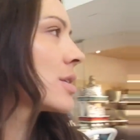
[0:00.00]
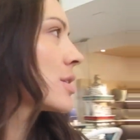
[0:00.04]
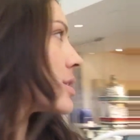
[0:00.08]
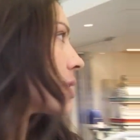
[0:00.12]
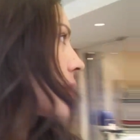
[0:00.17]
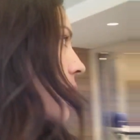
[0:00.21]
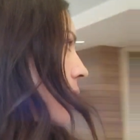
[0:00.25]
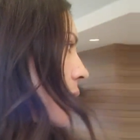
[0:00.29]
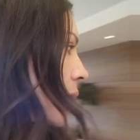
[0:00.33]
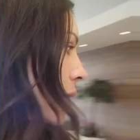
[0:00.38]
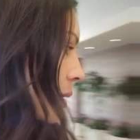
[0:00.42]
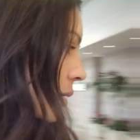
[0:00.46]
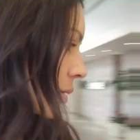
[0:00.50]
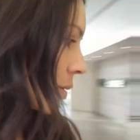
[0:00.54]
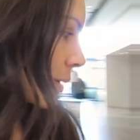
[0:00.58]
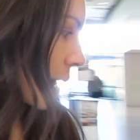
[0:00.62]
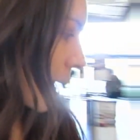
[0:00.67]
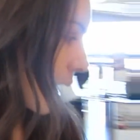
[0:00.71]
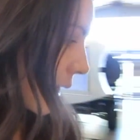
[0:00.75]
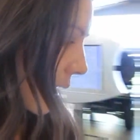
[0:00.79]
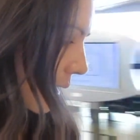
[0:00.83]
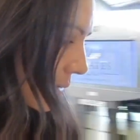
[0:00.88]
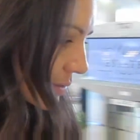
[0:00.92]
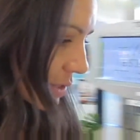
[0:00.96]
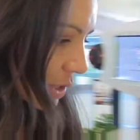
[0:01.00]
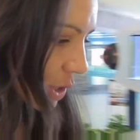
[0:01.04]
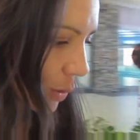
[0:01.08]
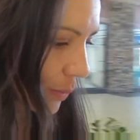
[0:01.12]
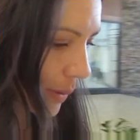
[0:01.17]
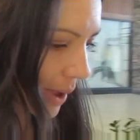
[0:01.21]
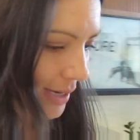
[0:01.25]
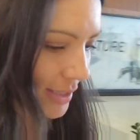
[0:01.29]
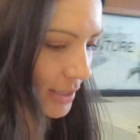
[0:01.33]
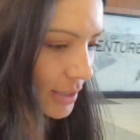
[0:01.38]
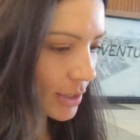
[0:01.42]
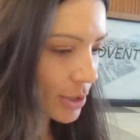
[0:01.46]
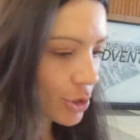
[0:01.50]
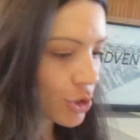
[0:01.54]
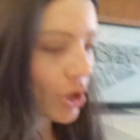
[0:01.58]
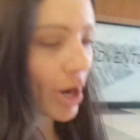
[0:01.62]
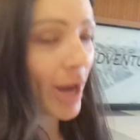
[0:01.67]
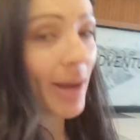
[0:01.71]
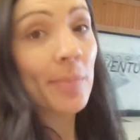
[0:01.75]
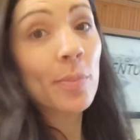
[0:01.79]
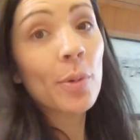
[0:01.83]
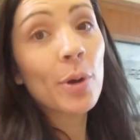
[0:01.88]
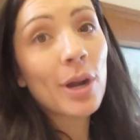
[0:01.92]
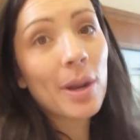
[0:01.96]
So I'll have to go back to the
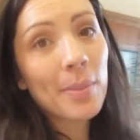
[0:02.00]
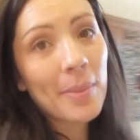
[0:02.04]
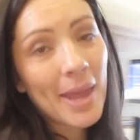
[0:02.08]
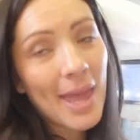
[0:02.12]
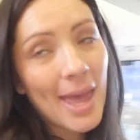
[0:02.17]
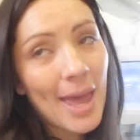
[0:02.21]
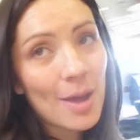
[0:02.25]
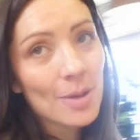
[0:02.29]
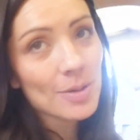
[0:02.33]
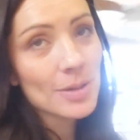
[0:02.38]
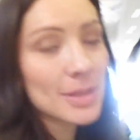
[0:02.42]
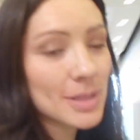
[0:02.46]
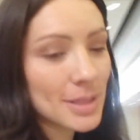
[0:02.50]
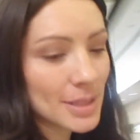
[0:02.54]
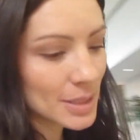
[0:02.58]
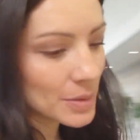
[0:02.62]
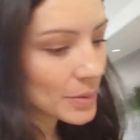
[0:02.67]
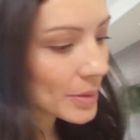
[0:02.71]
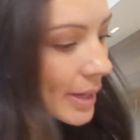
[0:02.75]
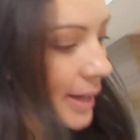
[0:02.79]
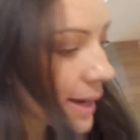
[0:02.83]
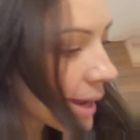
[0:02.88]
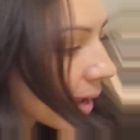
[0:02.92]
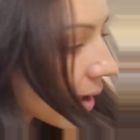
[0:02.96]
drawing board at my house and see what I